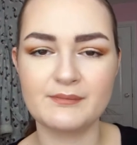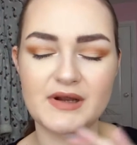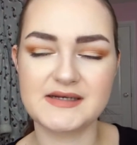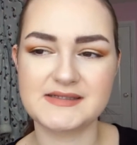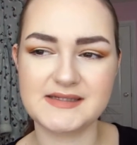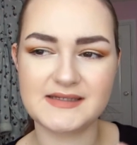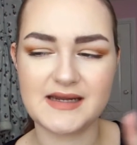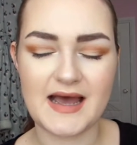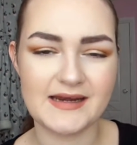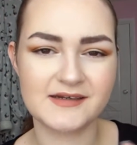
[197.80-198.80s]

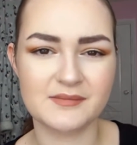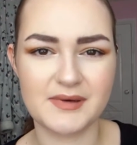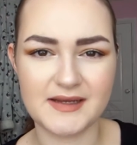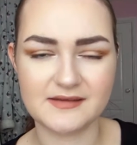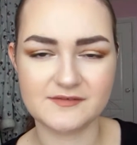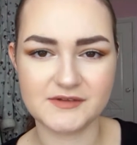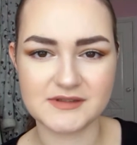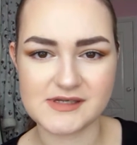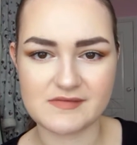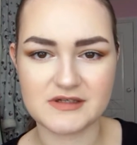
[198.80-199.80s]
I hadn't completed the full
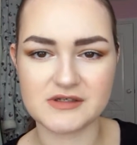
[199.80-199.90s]
series,